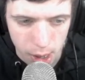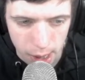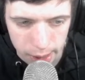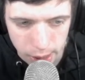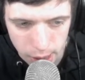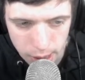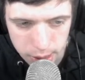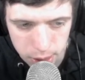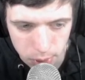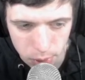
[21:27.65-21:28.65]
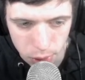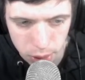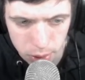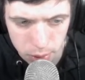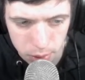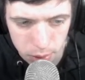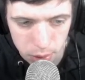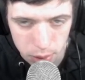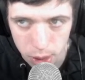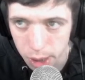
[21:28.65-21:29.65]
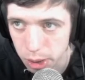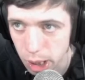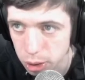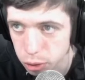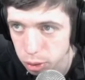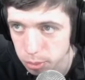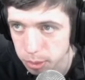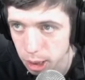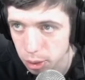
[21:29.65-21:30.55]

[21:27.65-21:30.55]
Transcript: and then that's it downloading, and that should be